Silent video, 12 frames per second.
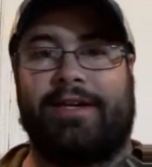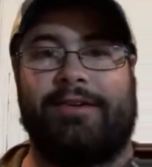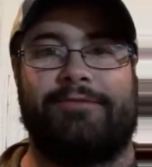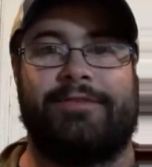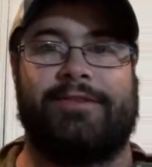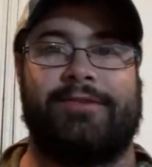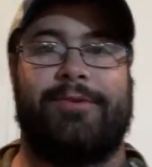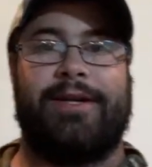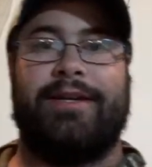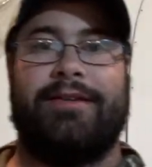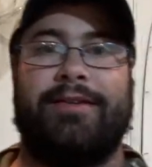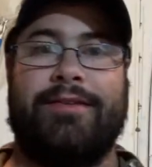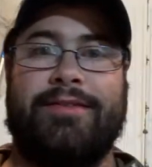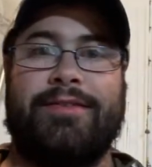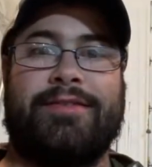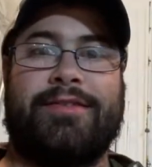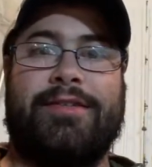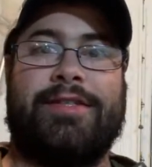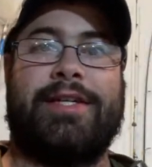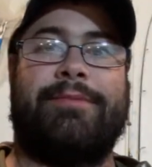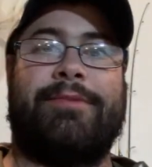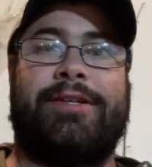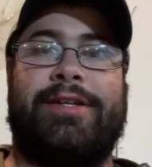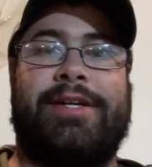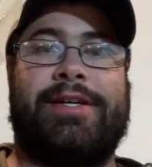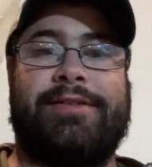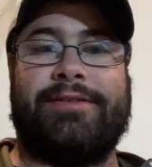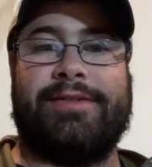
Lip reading: giving away the disclaimer yet